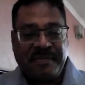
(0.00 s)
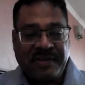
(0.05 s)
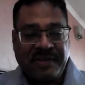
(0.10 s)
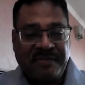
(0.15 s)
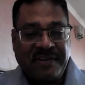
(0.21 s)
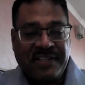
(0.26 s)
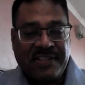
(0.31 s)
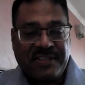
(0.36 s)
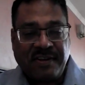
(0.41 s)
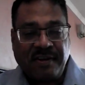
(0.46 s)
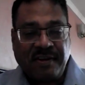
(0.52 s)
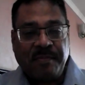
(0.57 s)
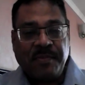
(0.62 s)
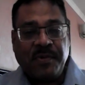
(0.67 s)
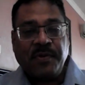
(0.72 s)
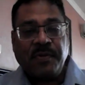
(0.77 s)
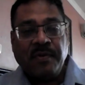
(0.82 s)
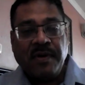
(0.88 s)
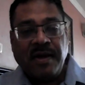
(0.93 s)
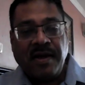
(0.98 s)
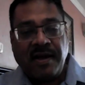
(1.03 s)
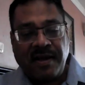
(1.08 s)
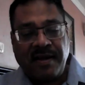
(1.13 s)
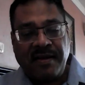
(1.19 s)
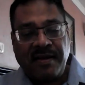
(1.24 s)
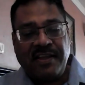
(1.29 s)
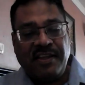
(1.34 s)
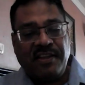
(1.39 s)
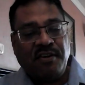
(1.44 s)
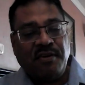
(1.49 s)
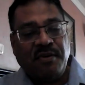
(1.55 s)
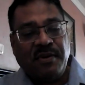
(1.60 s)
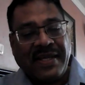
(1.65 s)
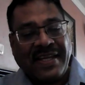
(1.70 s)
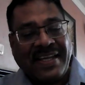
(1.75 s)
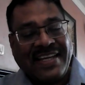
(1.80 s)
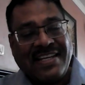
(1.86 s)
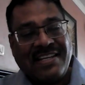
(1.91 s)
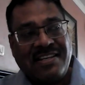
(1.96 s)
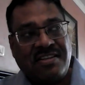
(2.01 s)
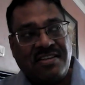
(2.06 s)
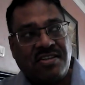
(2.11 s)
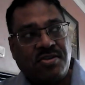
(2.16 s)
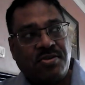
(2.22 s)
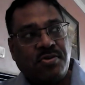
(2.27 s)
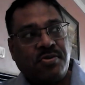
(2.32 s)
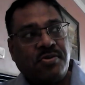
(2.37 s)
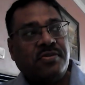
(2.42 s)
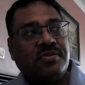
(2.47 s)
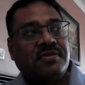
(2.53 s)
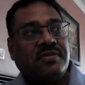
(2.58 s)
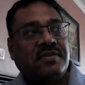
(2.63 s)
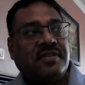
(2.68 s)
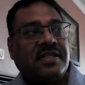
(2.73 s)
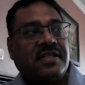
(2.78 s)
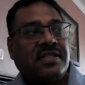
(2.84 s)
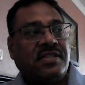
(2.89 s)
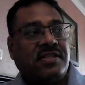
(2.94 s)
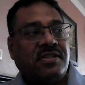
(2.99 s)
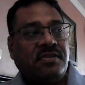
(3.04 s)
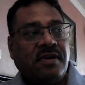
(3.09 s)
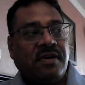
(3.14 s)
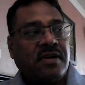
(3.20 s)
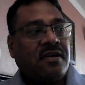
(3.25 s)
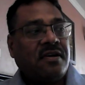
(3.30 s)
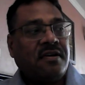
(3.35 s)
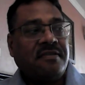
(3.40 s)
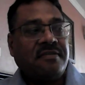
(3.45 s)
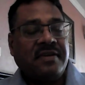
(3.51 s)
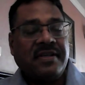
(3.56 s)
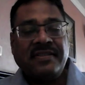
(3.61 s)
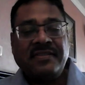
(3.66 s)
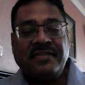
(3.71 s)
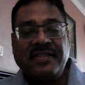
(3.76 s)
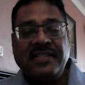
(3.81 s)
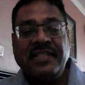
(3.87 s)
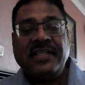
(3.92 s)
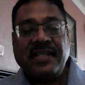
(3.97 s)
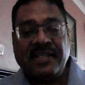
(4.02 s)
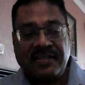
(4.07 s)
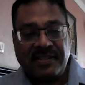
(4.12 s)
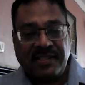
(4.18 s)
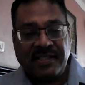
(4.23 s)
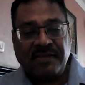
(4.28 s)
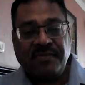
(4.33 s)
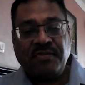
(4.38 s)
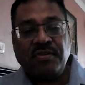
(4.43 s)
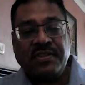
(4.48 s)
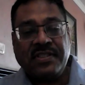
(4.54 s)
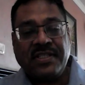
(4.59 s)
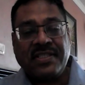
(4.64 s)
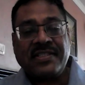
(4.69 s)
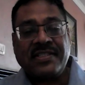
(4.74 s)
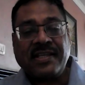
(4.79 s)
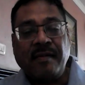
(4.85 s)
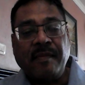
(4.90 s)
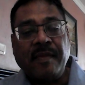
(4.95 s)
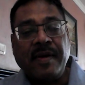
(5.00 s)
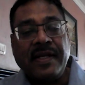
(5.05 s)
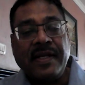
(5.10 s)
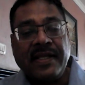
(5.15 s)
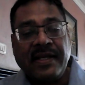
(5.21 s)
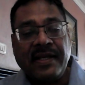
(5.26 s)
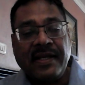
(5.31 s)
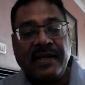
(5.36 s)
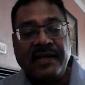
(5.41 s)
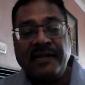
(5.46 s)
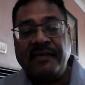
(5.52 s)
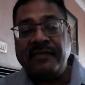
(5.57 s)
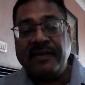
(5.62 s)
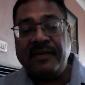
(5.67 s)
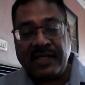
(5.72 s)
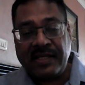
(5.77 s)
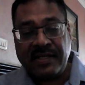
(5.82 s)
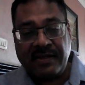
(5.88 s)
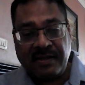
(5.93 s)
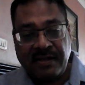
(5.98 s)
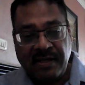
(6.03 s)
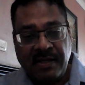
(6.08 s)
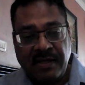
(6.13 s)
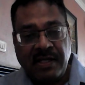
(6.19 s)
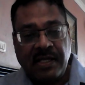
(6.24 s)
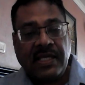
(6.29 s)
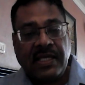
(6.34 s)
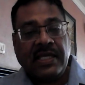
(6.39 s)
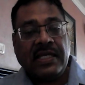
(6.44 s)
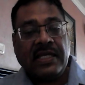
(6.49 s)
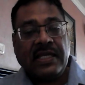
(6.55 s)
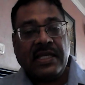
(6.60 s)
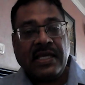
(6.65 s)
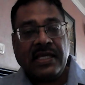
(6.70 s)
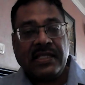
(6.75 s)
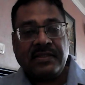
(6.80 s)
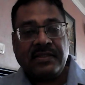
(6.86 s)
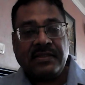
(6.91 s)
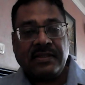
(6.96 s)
briefly stop you, you know, it shows that you are not very serious if you're just commenting and leaving it. In case